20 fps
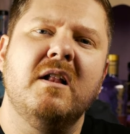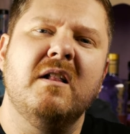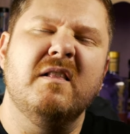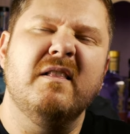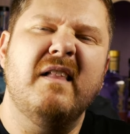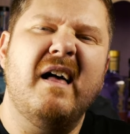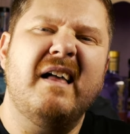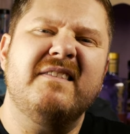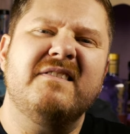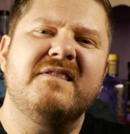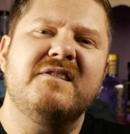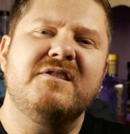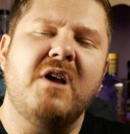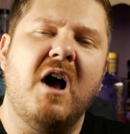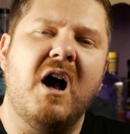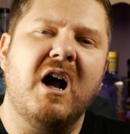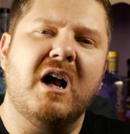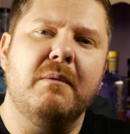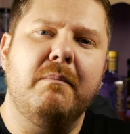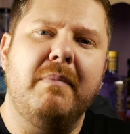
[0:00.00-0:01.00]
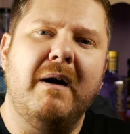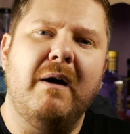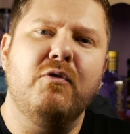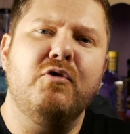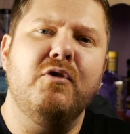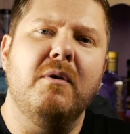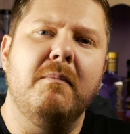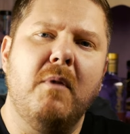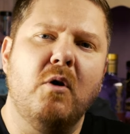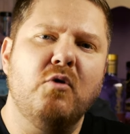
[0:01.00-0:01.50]
let's talk
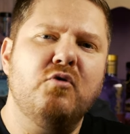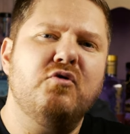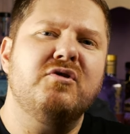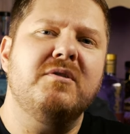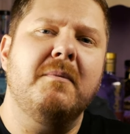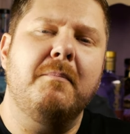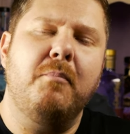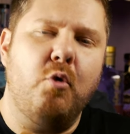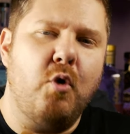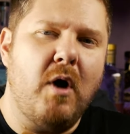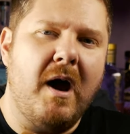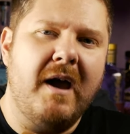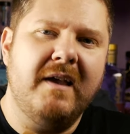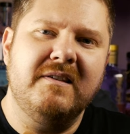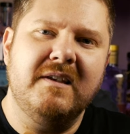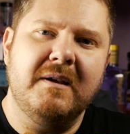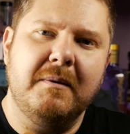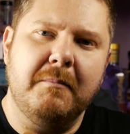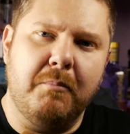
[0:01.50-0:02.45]
about the most surprising